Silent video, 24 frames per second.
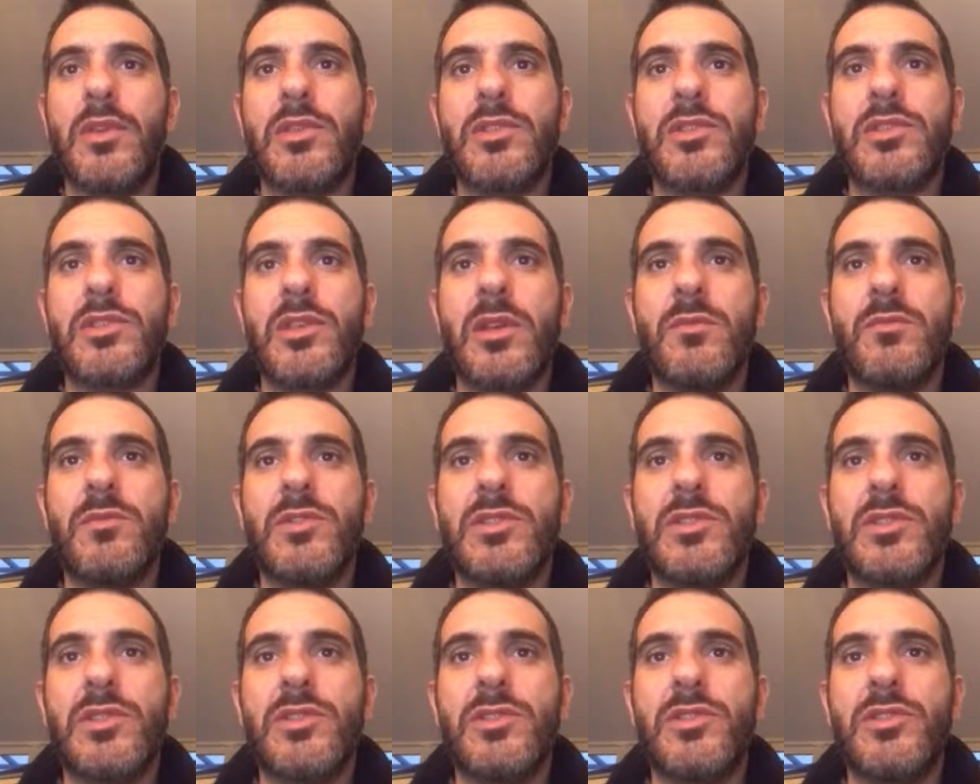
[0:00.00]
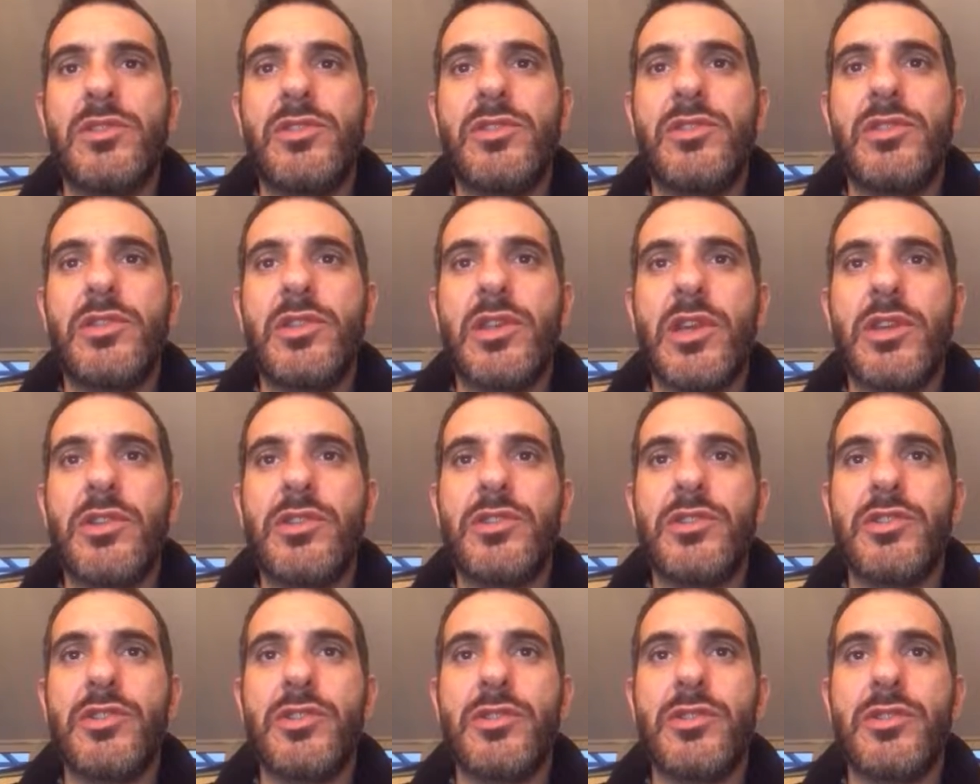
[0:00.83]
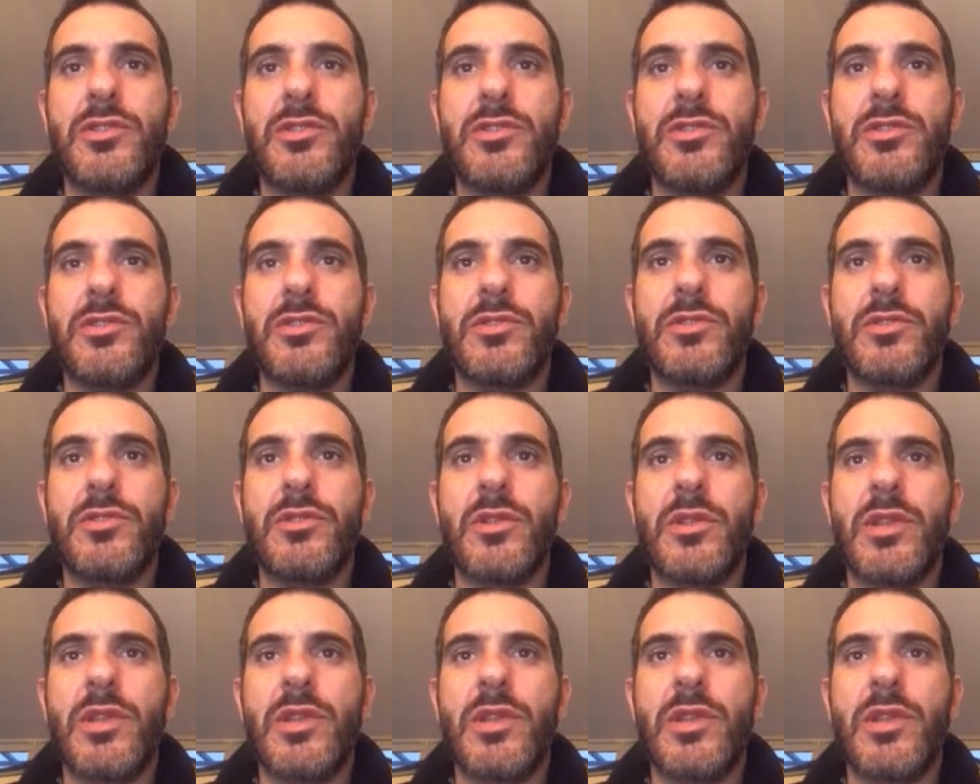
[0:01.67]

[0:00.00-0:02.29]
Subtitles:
Some suggestions,